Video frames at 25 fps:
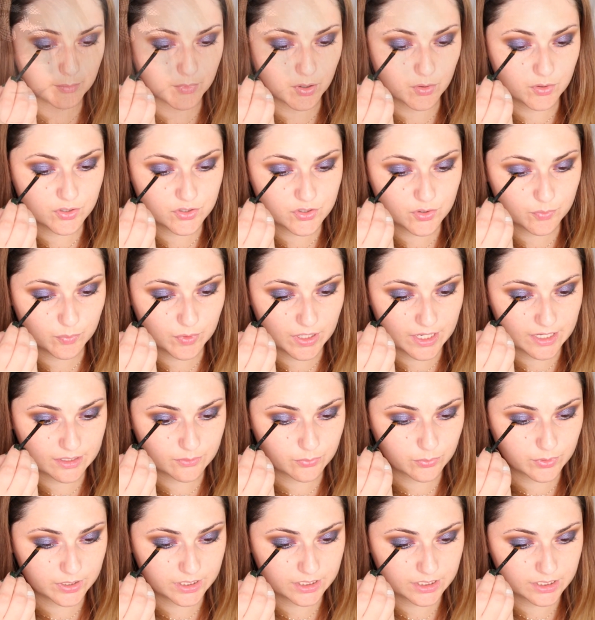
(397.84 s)
I'm going to apply
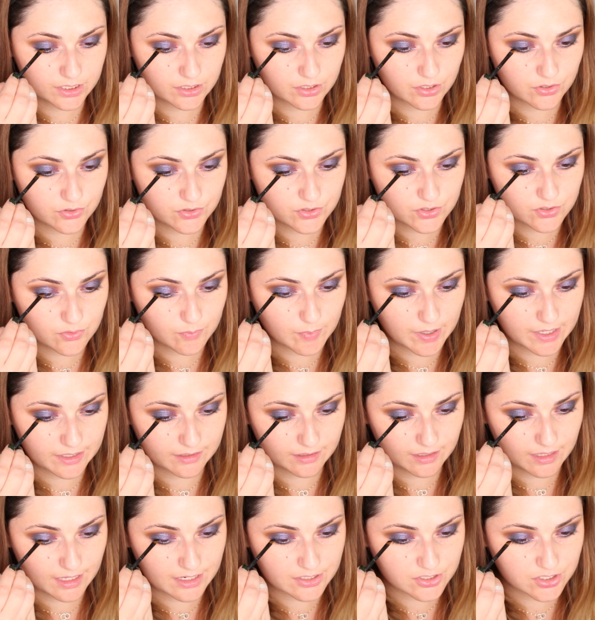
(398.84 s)
it really close to my
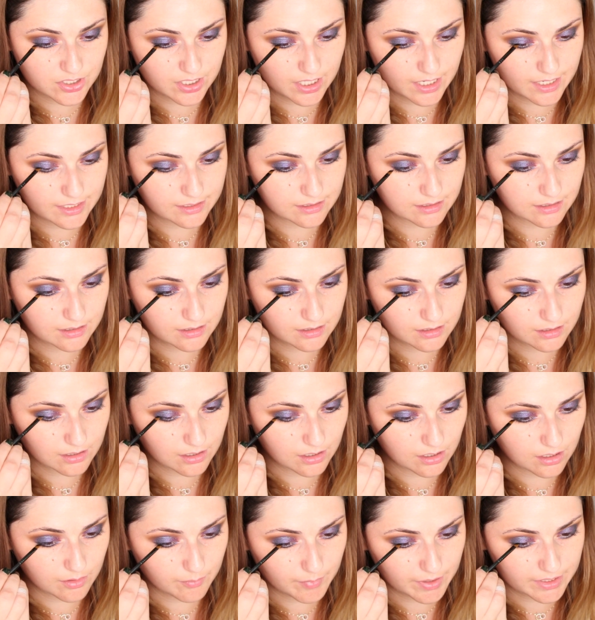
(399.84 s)
lash line
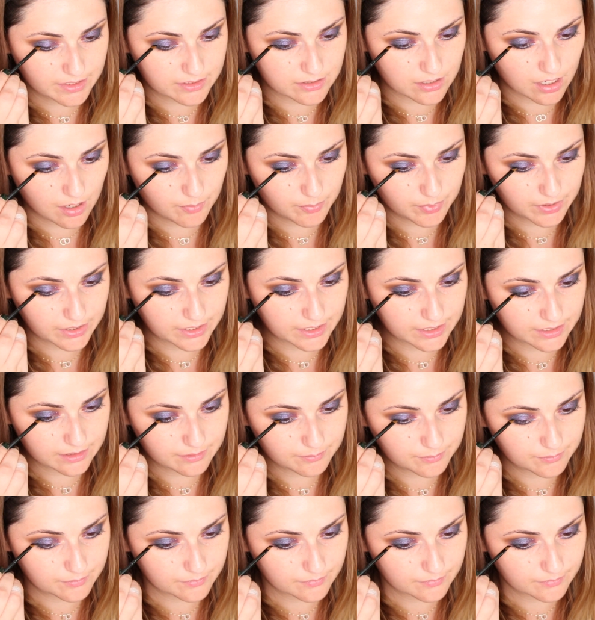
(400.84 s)
on my top lid.